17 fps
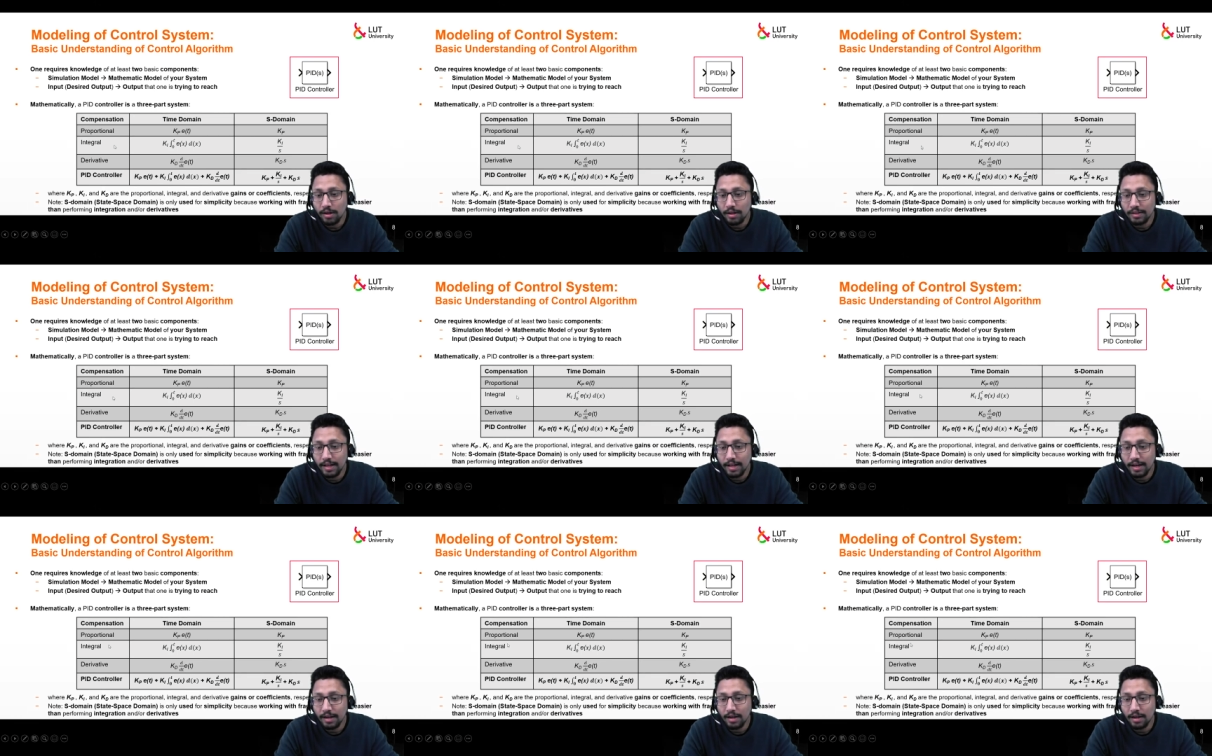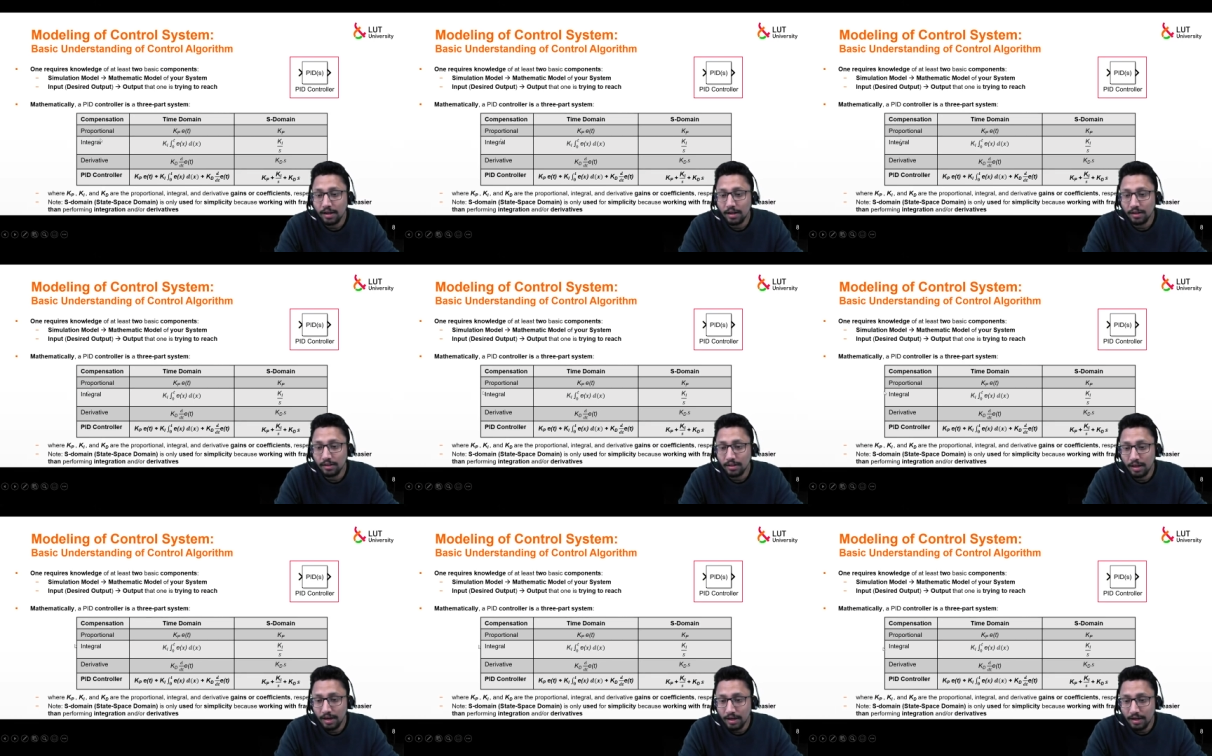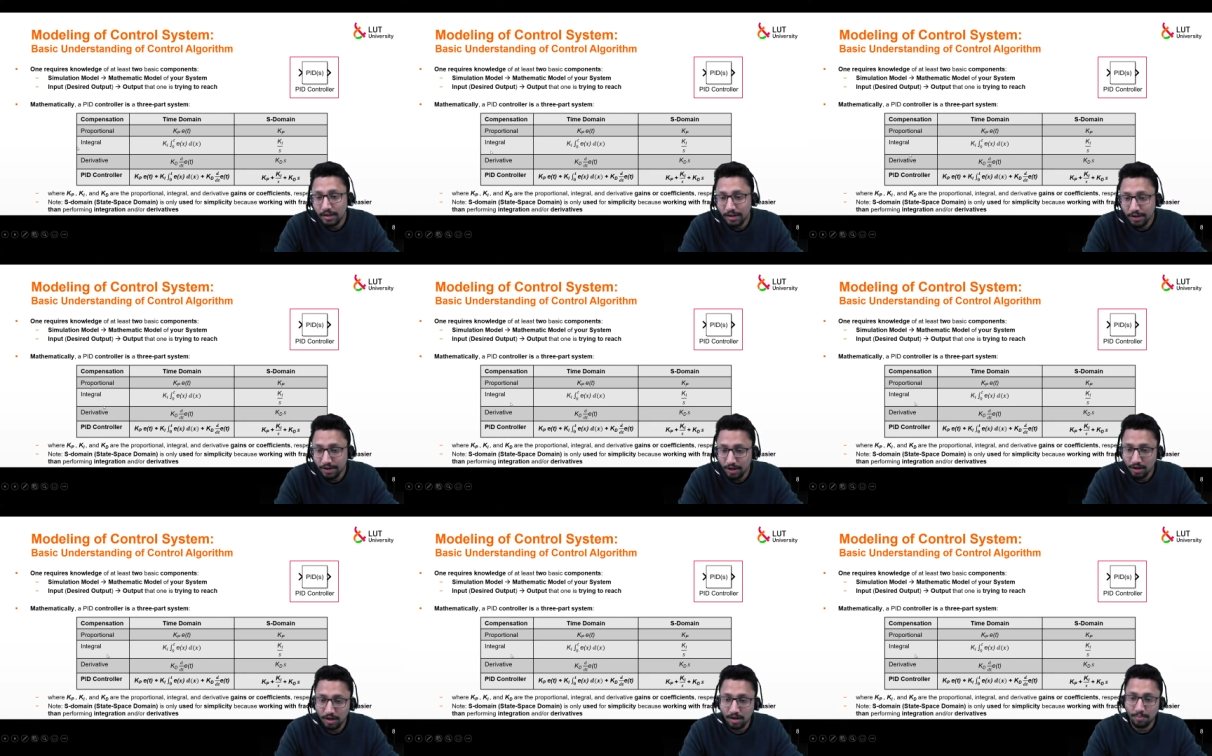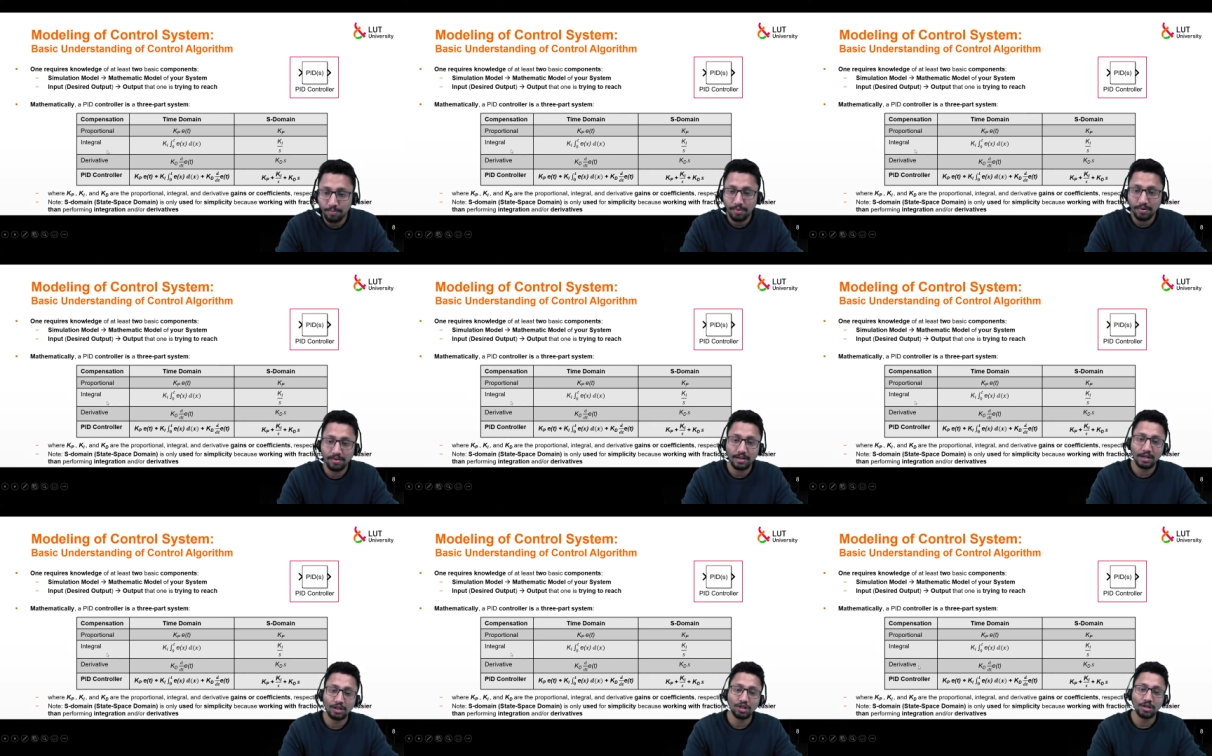Then the integral
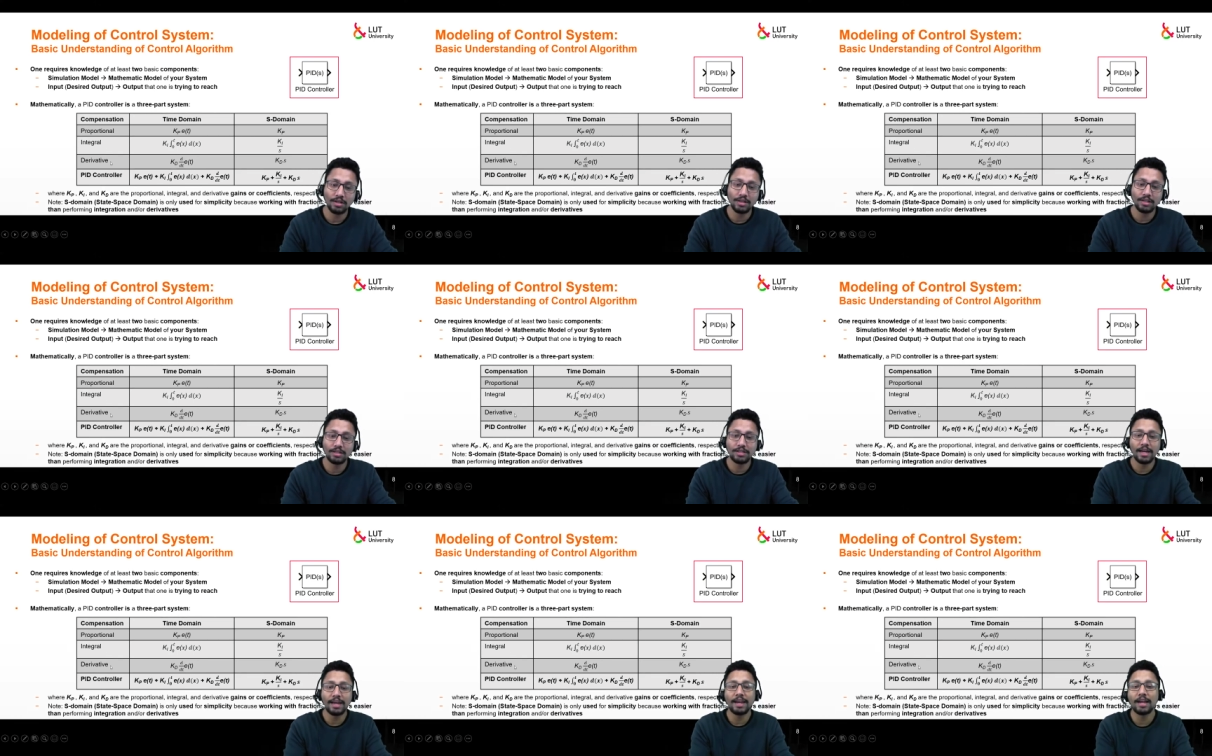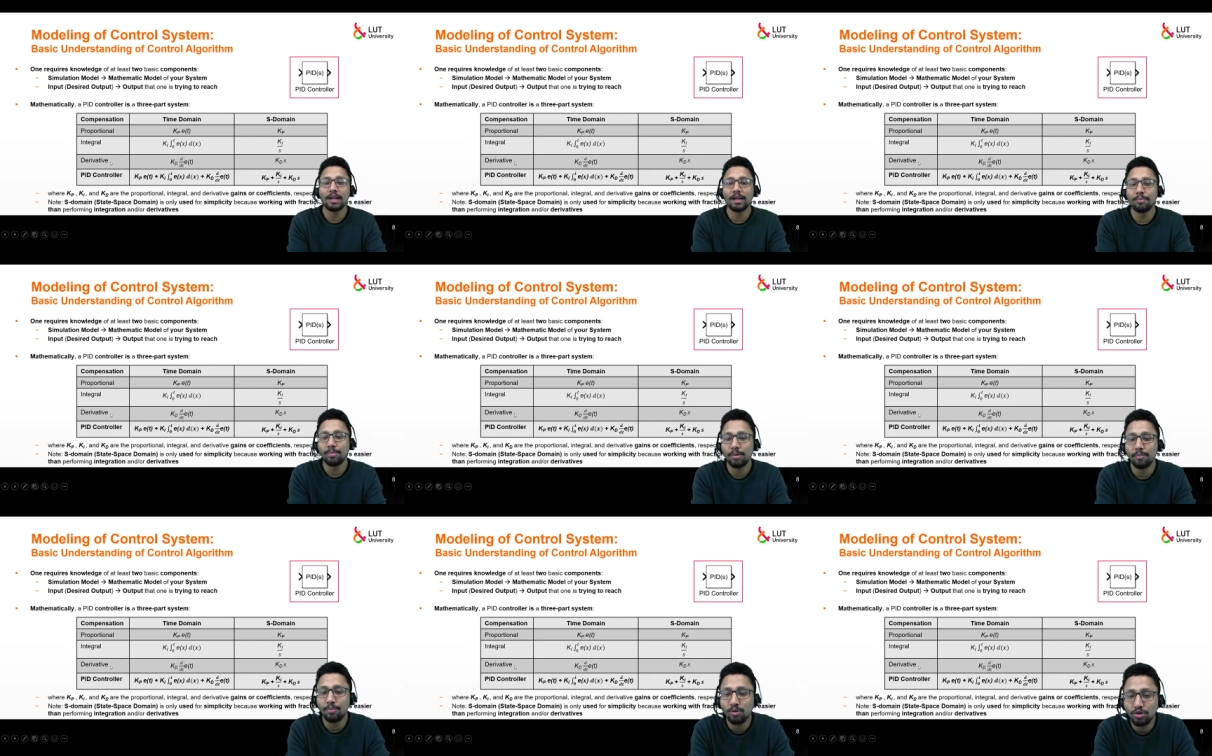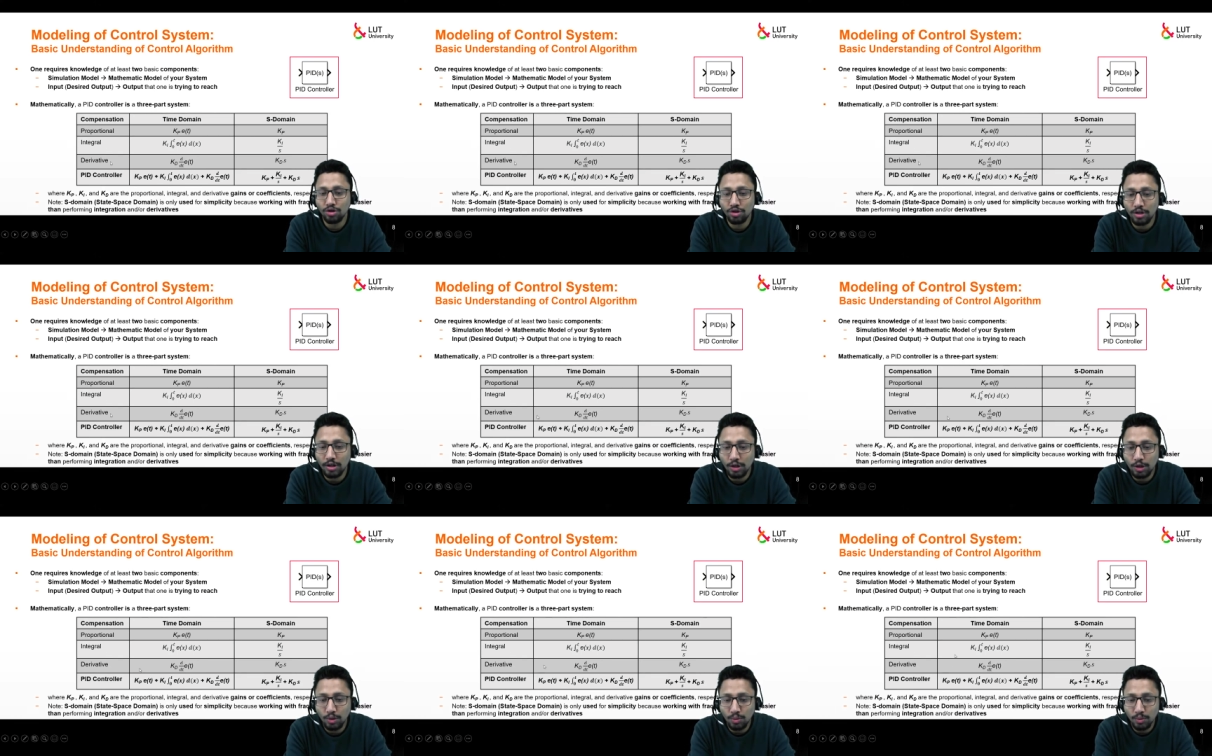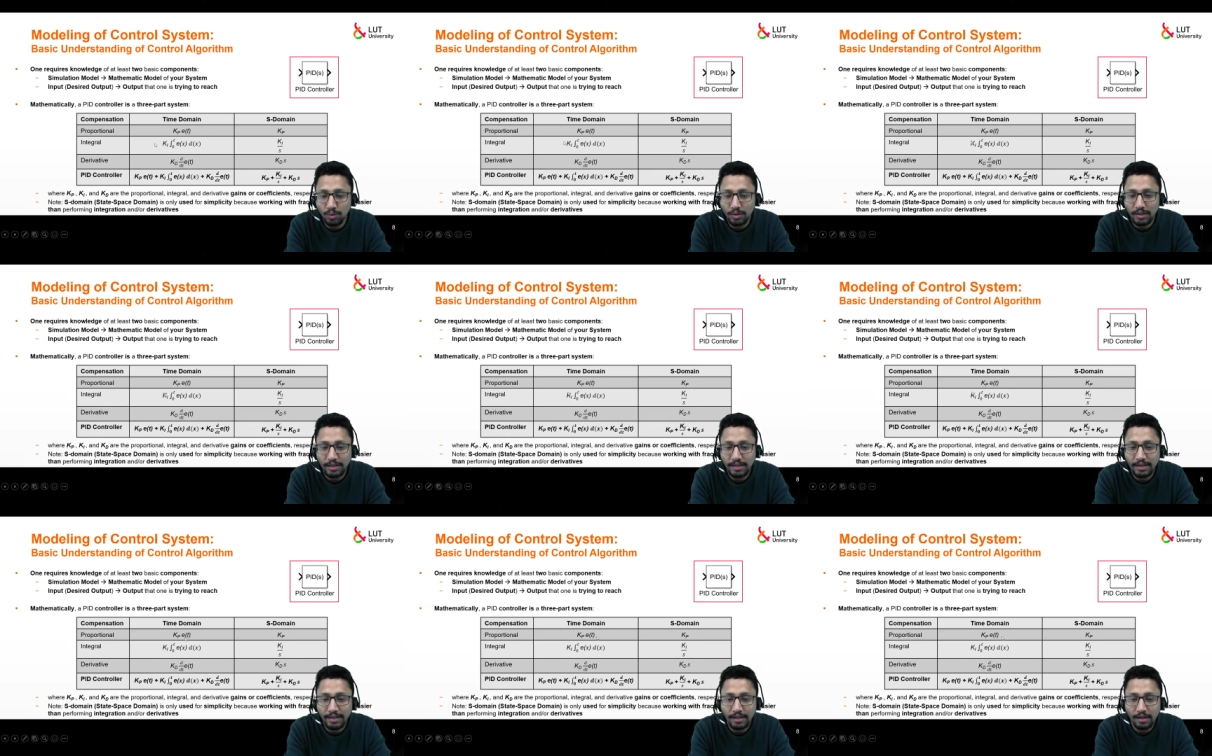compensation is directly proportional to
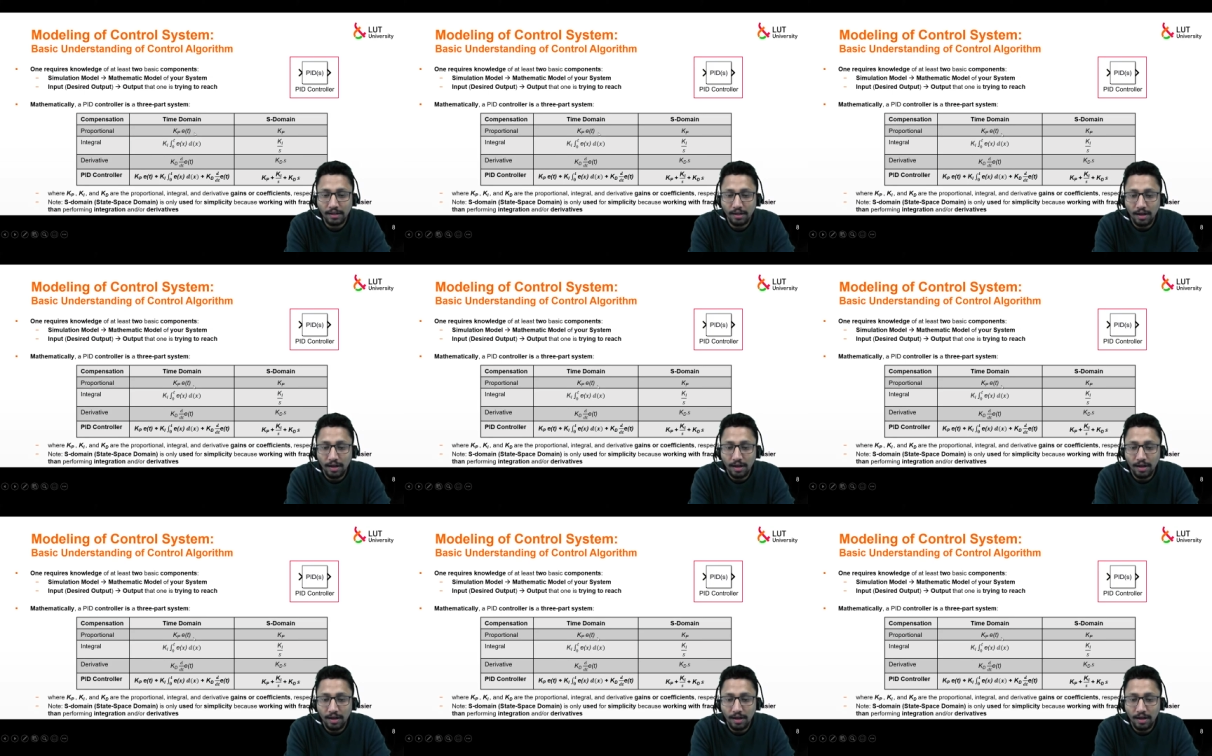the